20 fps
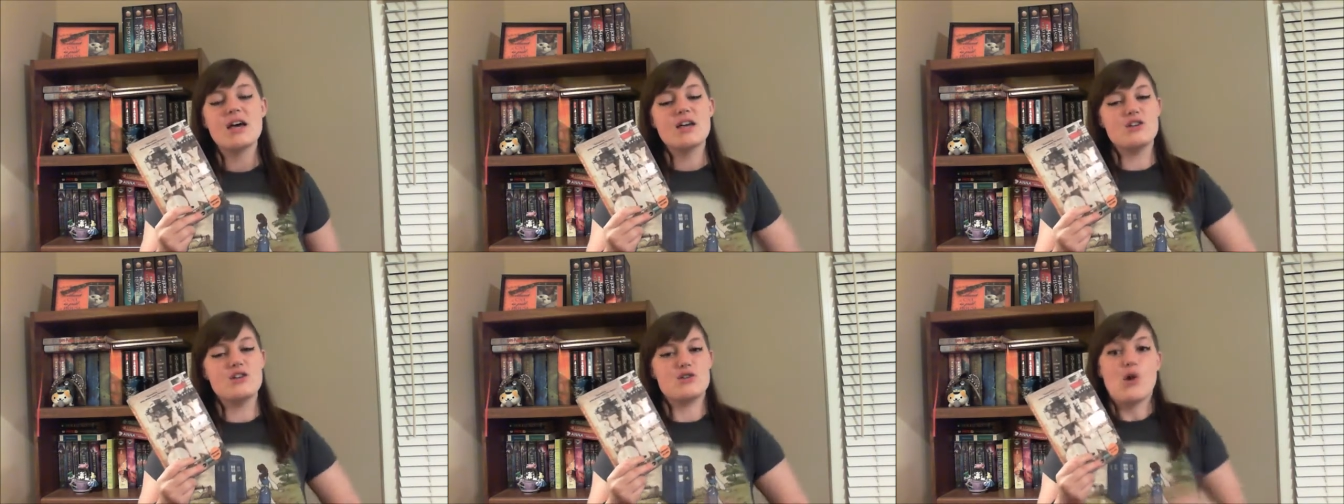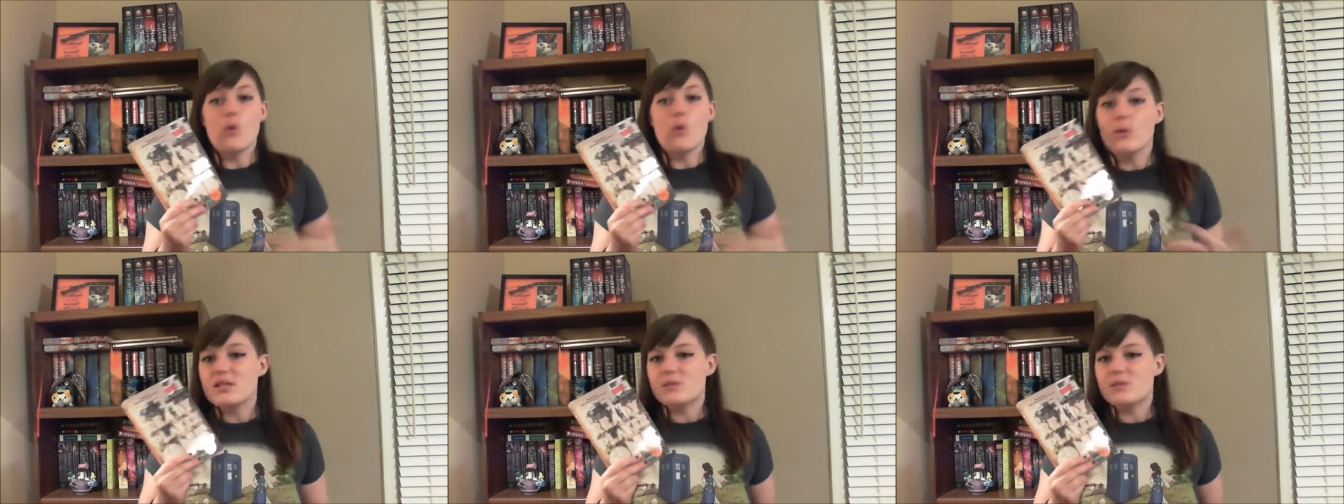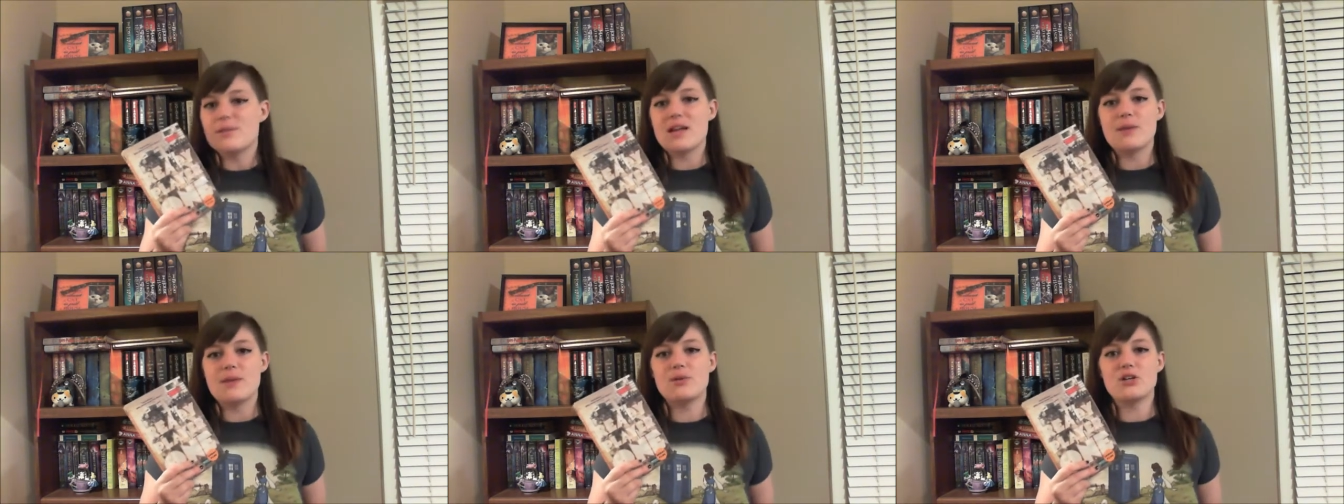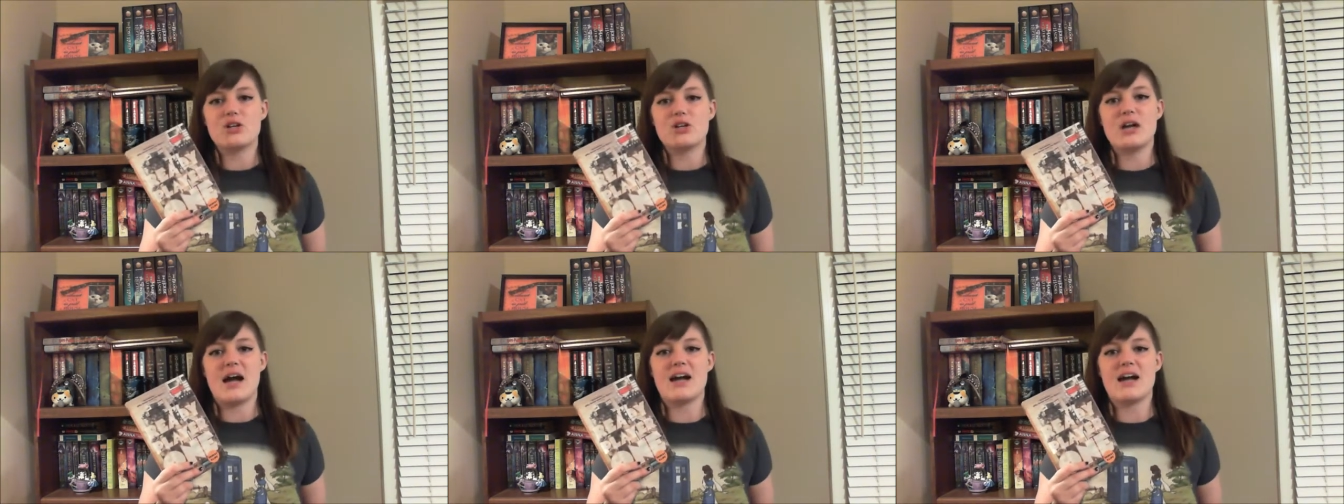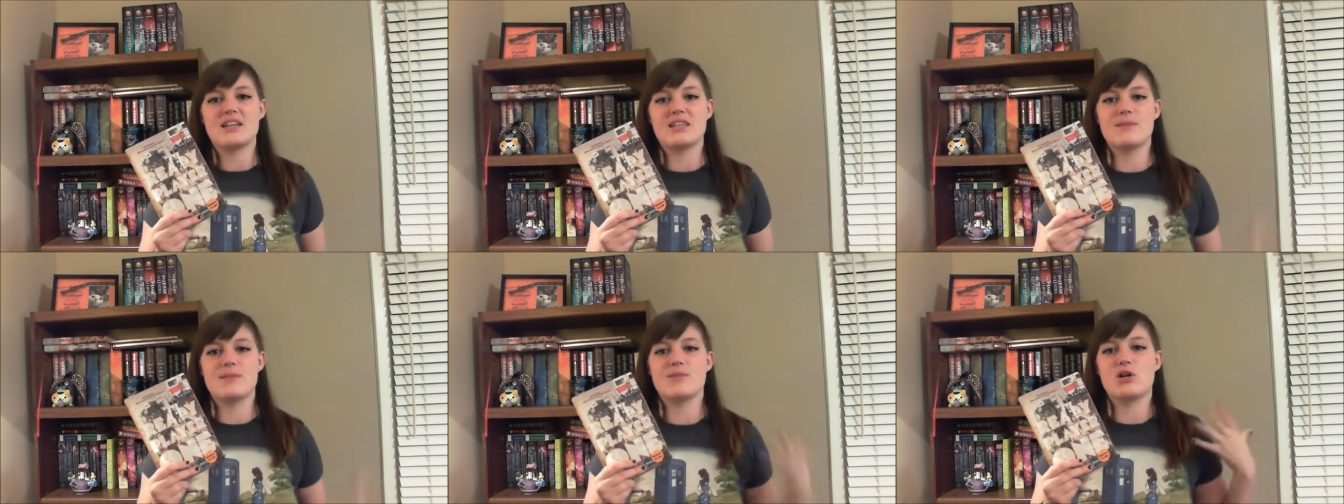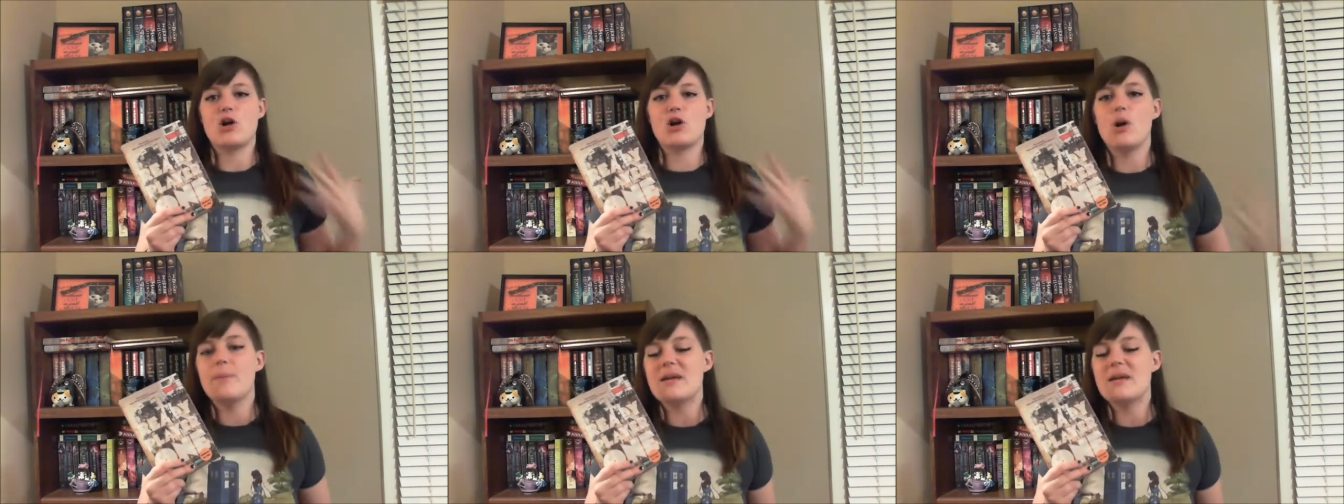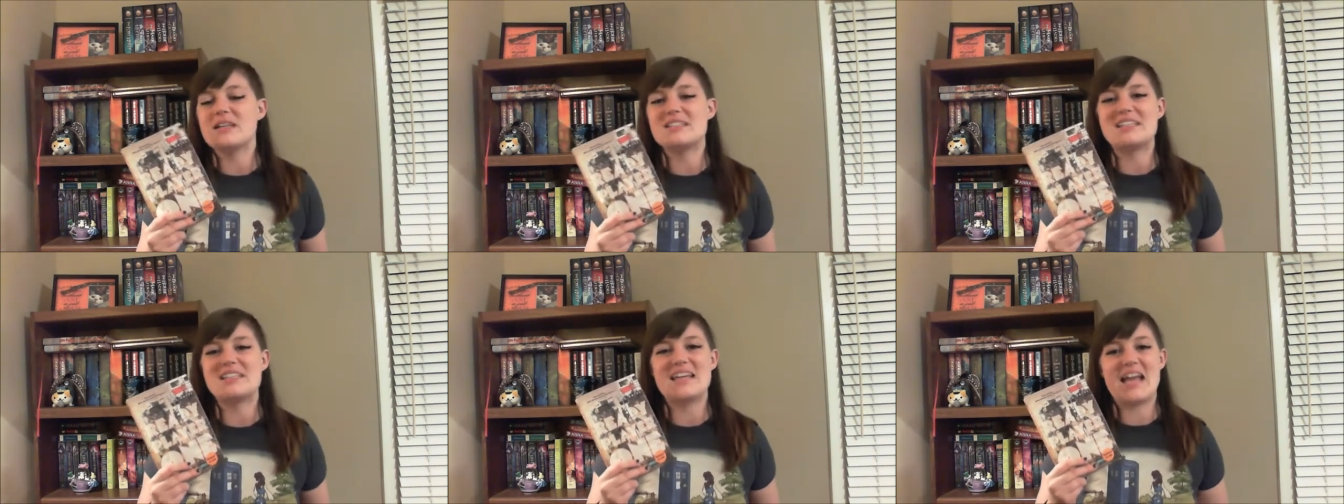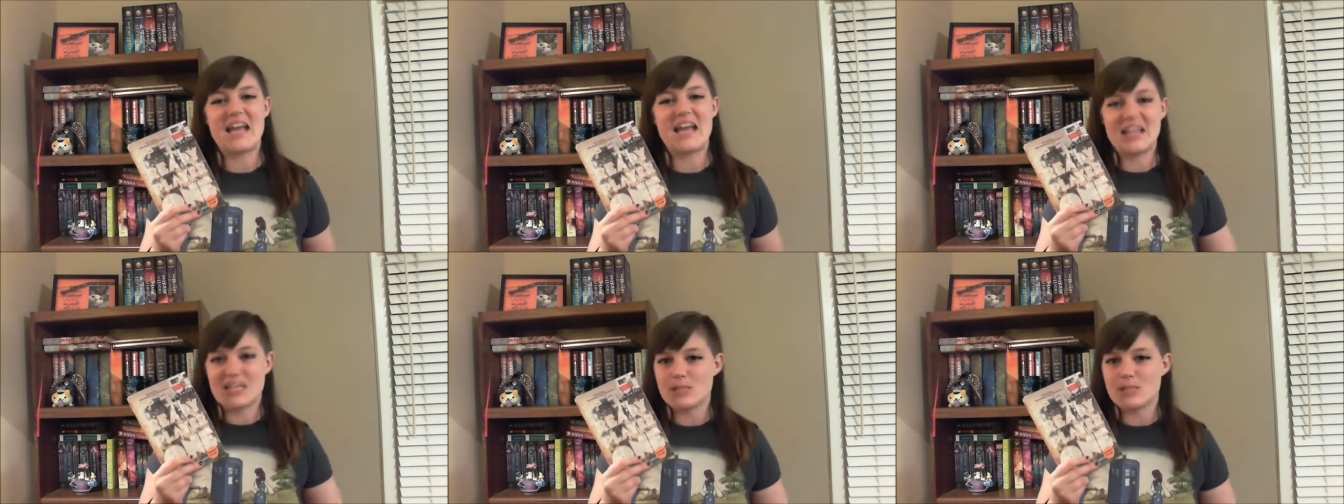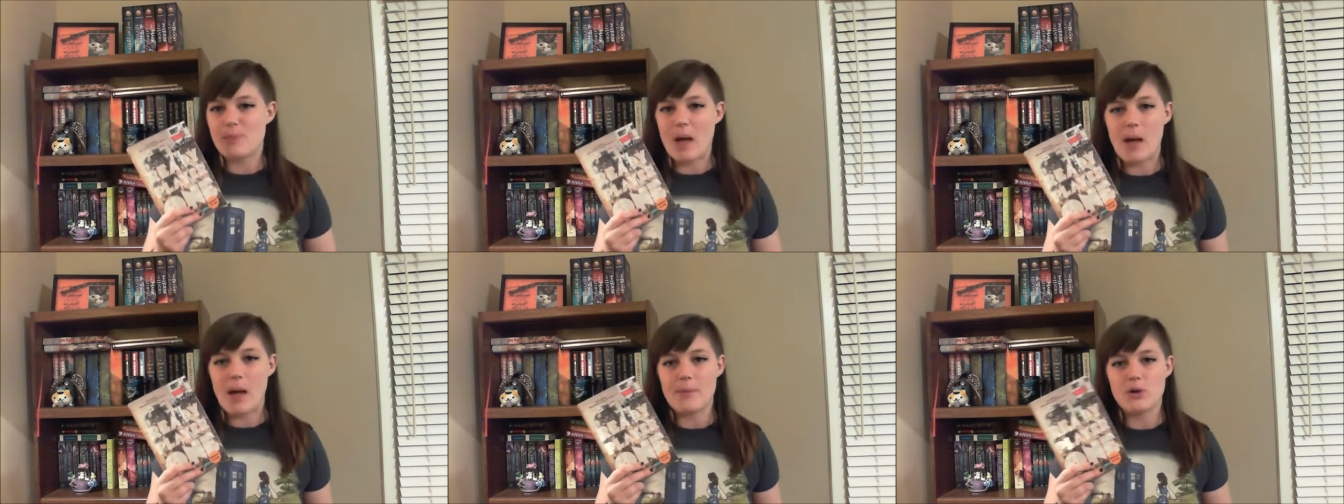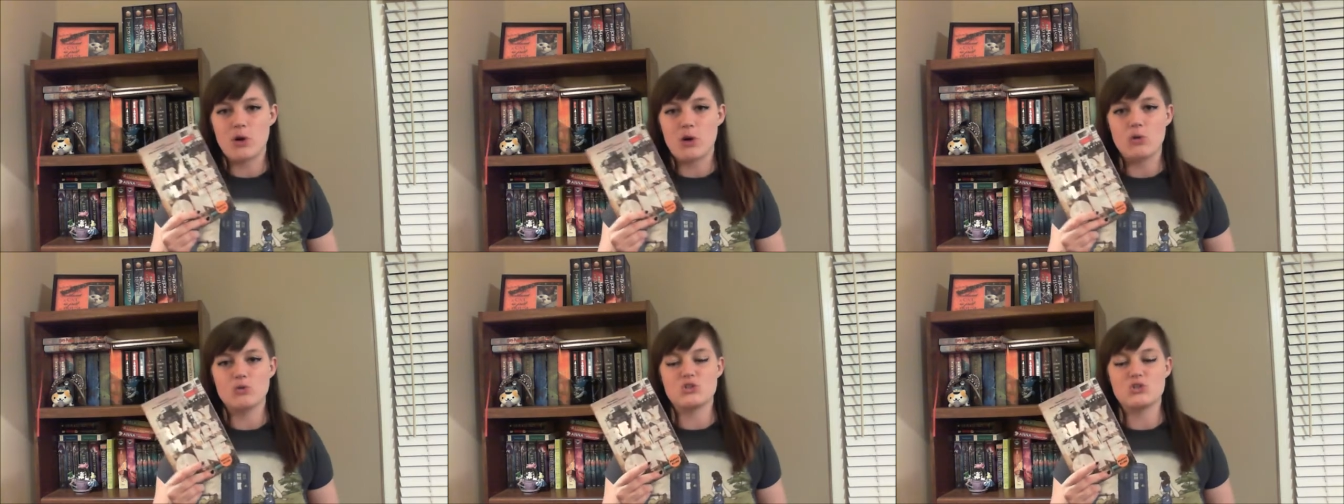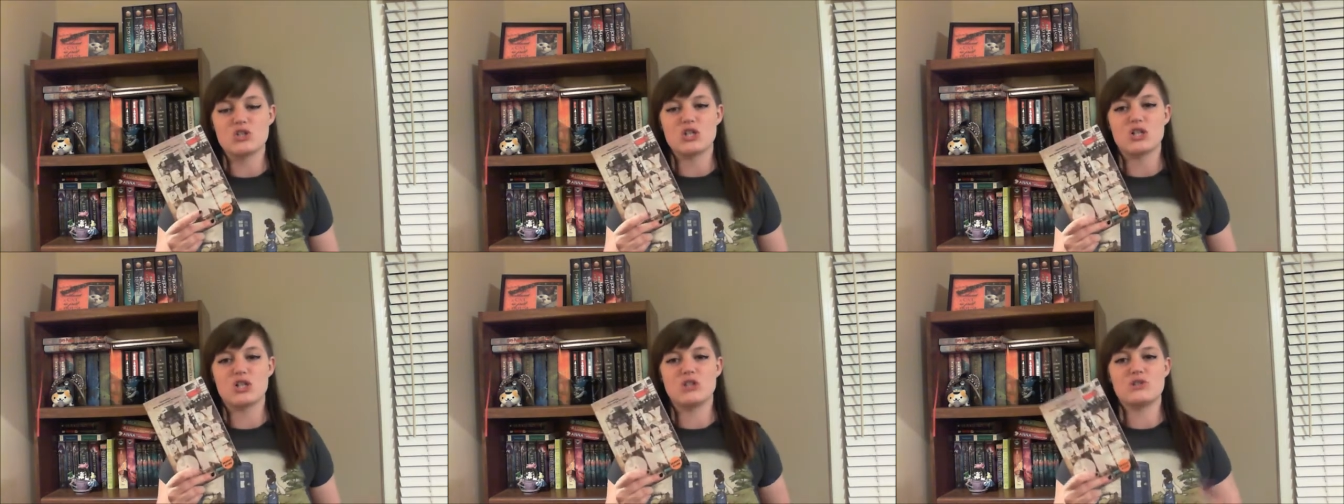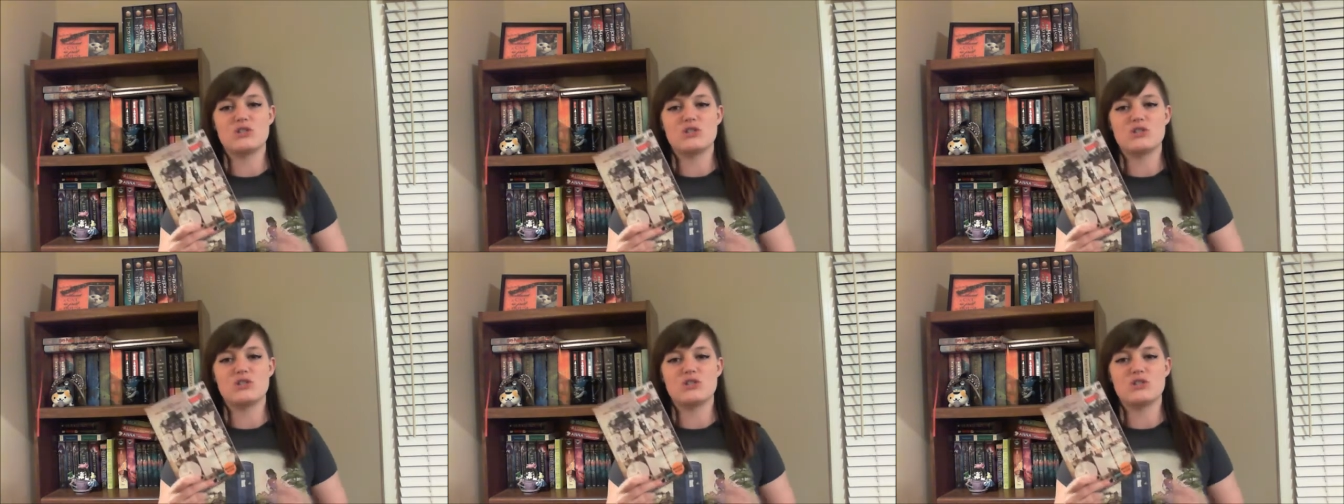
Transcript: No one's been able to crack them. They're all based in 80s pop culture,